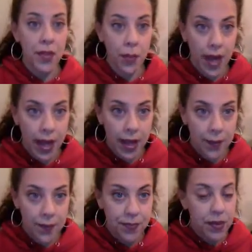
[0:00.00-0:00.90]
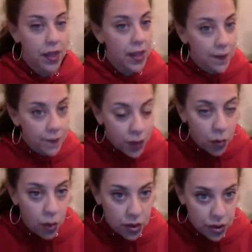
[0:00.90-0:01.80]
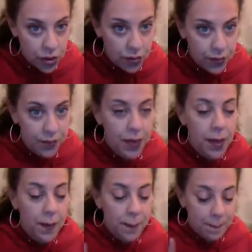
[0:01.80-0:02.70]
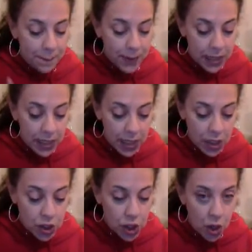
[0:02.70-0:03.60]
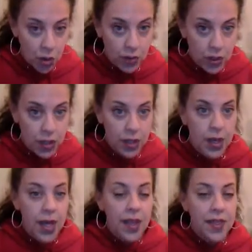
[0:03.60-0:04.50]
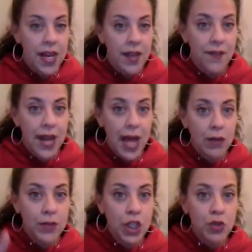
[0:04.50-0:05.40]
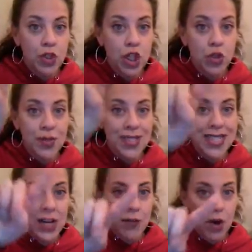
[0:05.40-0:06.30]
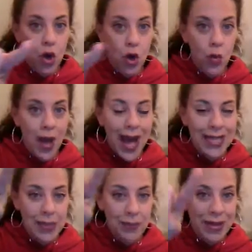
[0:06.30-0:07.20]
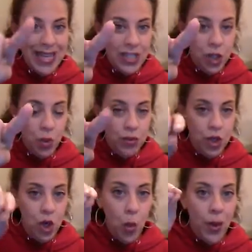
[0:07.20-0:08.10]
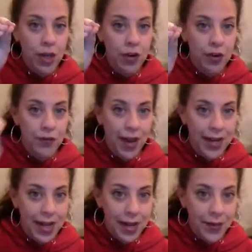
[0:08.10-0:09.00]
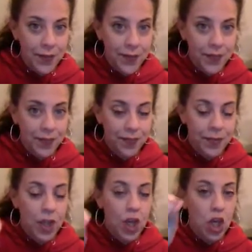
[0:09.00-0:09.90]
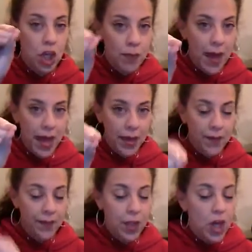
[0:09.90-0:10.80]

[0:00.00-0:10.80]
By the way, if you want to, please note that if it helps you to use 0 as a placeholder when you're dividing, you may.